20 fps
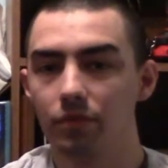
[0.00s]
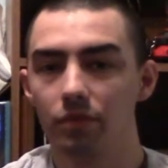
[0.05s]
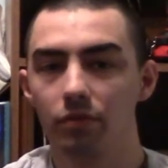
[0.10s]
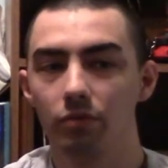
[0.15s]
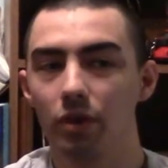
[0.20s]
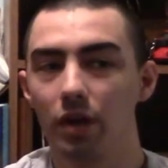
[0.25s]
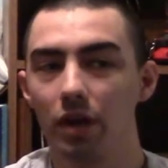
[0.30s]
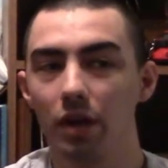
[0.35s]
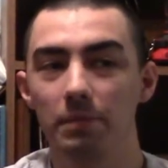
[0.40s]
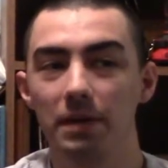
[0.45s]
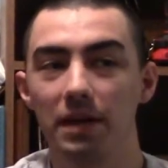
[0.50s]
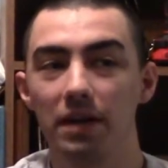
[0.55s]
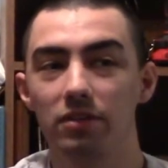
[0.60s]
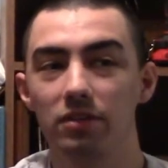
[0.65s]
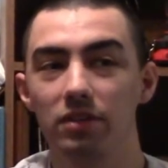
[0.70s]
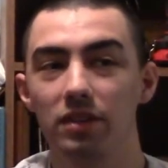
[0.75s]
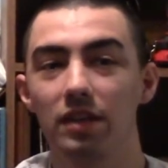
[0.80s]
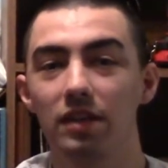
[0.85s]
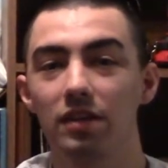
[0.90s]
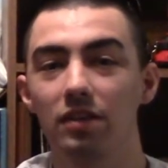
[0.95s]
what
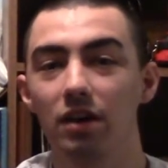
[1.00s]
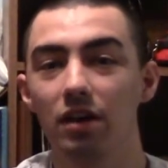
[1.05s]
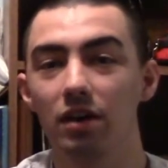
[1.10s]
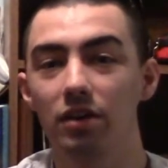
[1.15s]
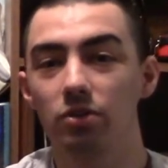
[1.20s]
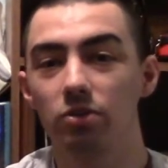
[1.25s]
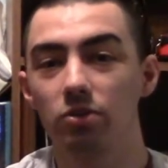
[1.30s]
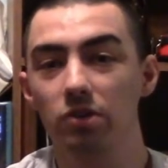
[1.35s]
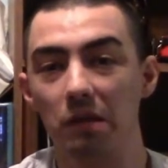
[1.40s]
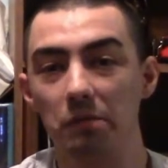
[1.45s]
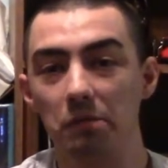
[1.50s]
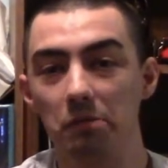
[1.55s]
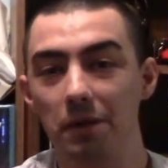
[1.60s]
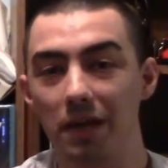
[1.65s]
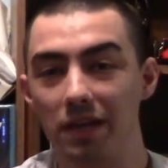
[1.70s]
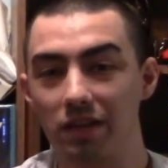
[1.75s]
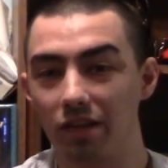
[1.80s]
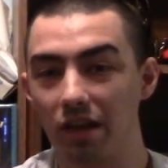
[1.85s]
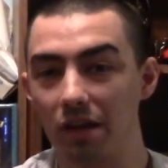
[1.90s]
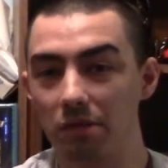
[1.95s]
about these other type of
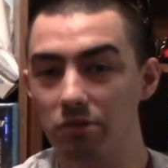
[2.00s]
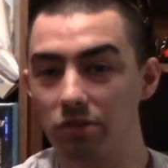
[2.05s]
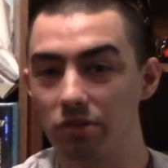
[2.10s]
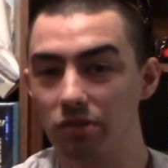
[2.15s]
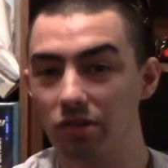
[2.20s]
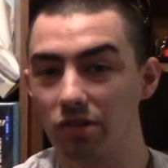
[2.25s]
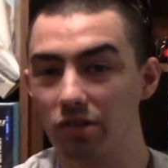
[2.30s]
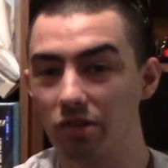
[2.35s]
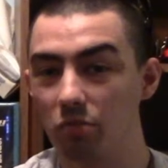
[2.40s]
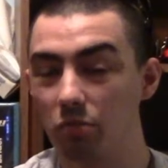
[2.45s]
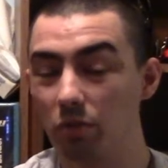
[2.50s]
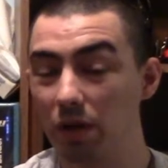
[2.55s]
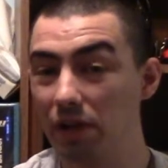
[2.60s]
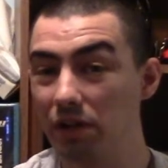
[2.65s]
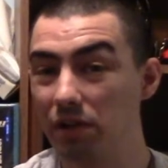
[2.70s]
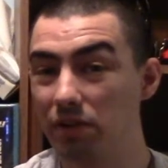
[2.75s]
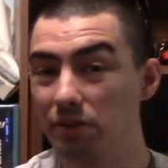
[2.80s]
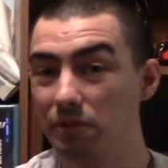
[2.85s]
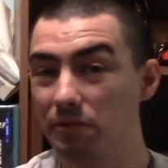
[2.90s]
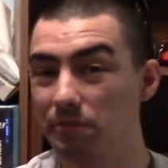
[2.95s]
back scabbards?
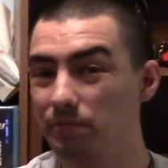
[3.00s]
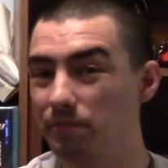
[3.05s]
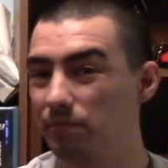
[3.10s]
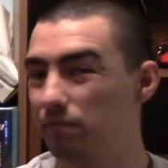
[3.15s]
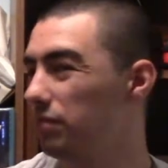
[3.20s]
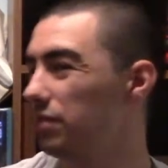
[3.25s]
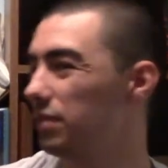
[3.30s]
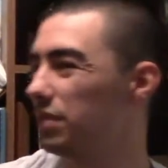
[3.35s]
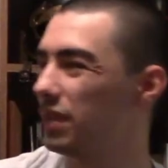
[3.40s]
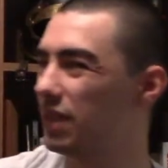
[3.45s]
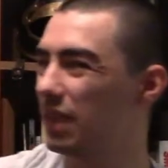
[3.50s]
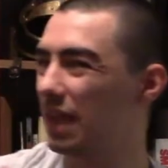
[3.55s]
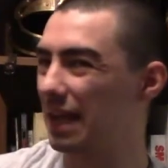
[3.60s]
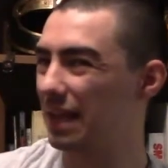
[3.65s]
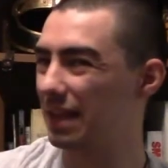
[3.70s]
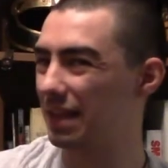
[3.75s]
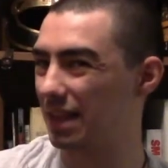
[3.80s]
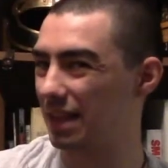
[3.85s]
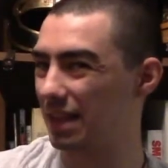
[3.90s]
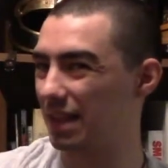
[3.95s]
Well,
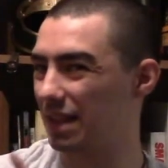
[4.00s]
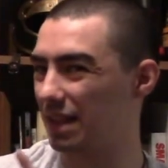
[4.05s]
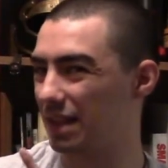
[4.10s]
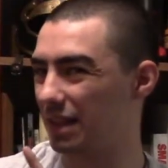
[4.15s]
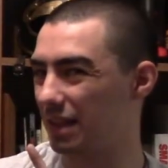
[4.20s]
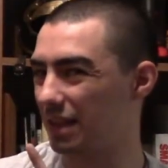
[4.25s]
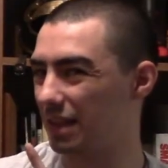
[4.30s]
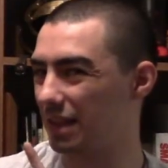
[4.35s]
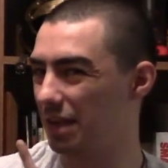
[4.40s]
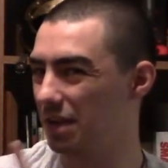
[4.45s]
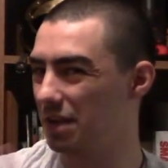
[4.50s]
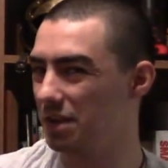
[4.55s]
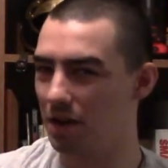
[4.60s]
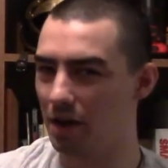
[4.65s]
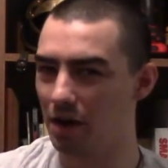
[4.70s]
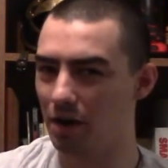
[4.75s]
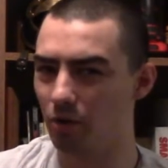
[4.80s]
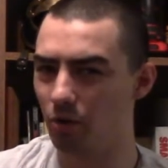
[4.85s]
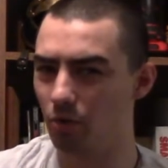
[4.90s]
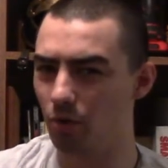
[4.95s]
this,
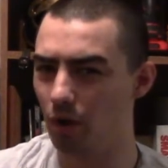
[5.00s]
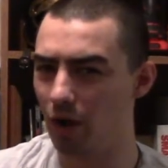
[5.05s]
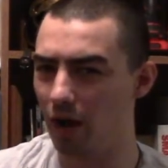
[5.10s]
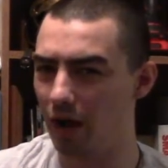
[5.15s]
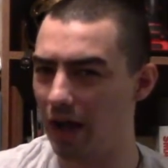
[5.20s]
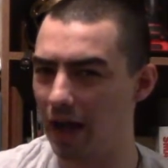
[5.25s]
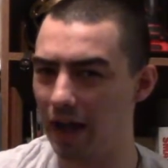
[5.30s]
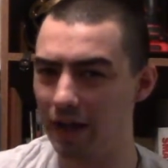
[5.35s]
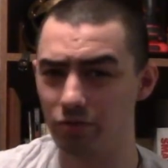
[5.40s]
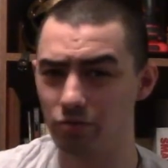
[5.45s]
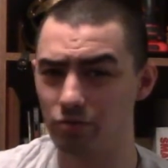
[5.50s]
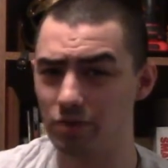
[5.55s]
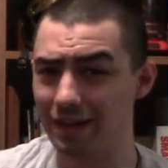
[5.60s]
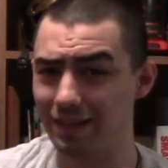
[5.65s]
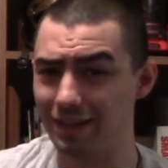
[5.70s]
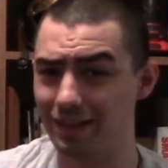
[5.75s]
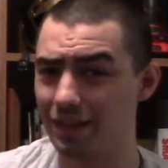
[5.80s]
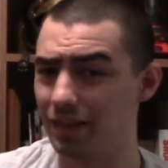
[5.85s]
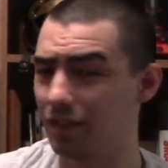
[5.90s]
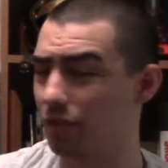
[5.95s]
no, I do
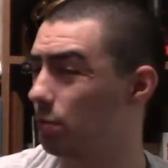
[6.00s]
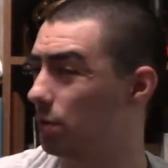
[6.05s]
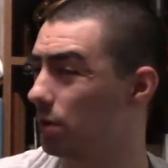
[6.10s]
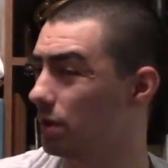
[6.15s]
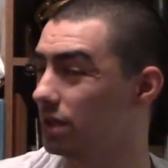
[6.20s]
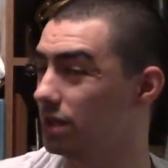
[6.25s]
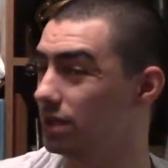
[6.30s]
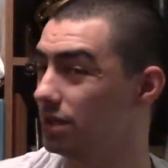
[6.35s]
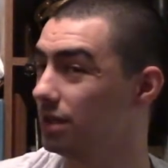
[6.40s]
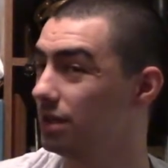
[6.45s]
not see this working.